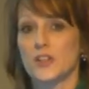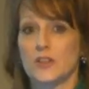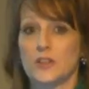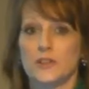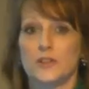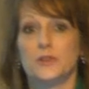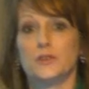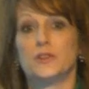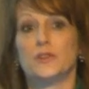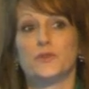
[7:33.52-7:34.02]

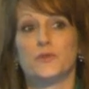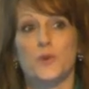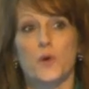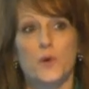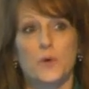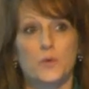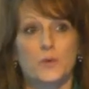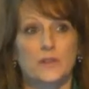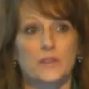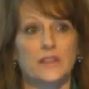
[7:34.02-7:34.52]
include the
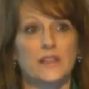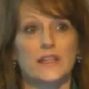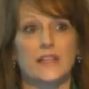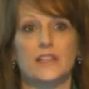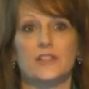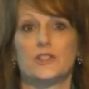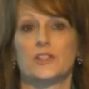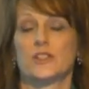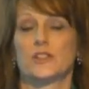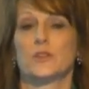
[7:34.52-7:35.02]
forward
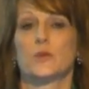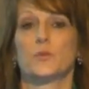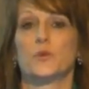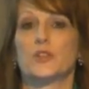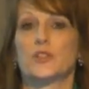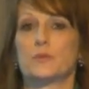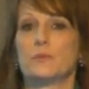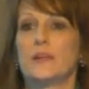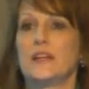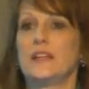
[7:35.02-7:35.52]
linkages,
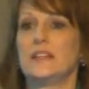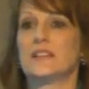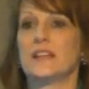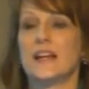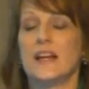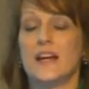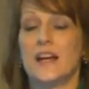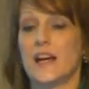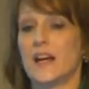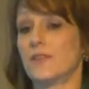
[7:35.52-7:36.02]
which means
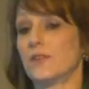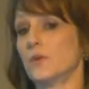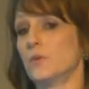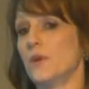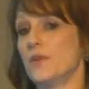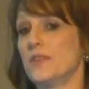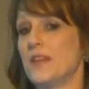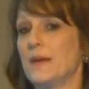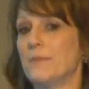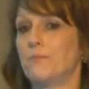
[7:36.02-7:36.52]

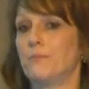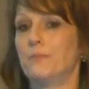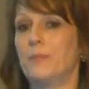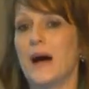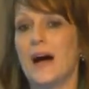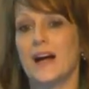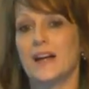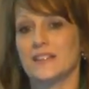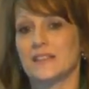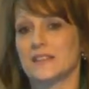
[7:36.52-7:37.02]
everyone that
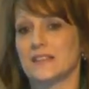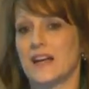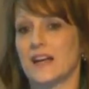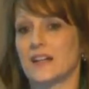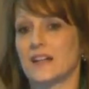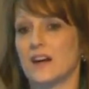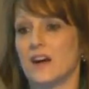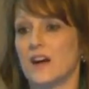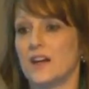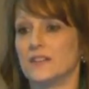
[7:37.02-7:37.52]
buys
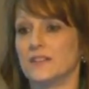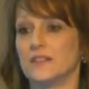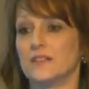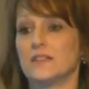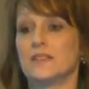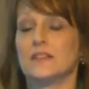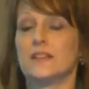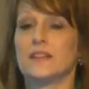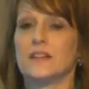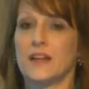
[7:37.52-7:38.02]
that
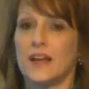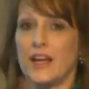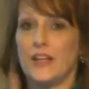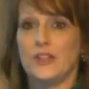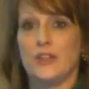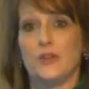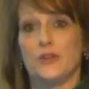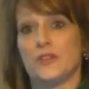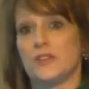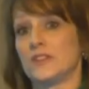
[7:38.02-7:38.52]
cotton
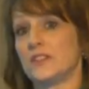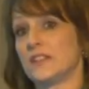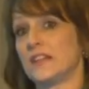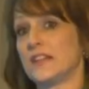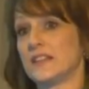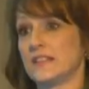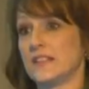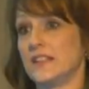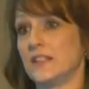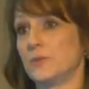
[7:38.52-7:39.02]
and uses it
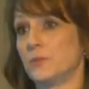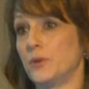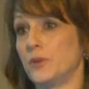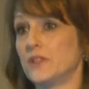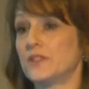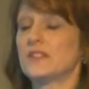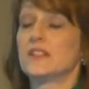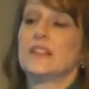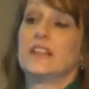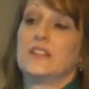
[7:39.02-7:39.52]
as
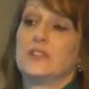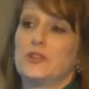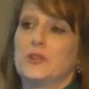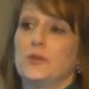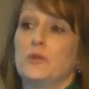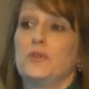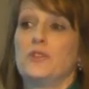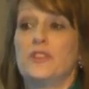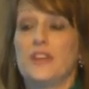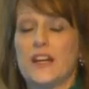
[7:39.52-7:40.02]
inputs
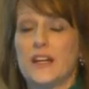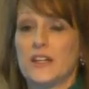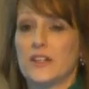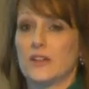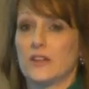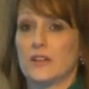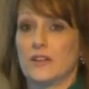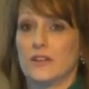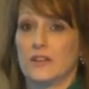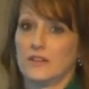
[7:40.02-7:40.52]
into
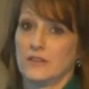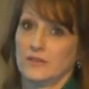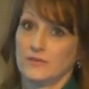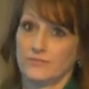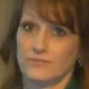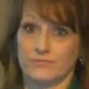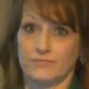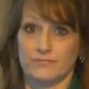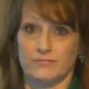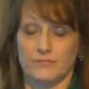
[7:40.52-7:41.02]
their
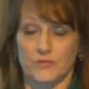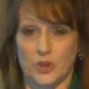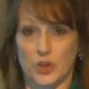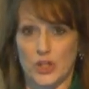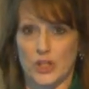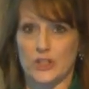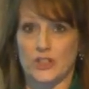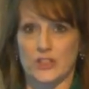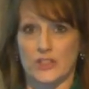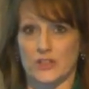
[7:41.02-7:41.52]

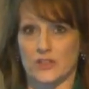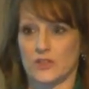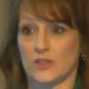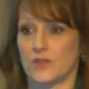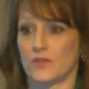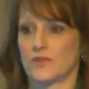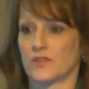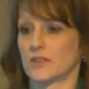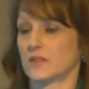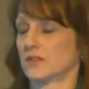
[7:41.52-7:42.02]
goods and
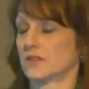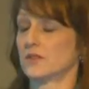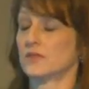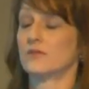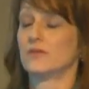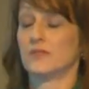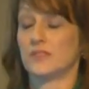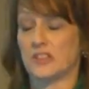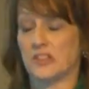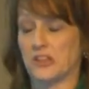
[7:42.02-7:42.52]
services,
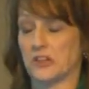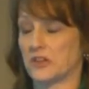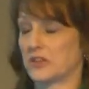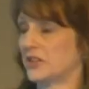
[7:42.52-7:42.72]
into their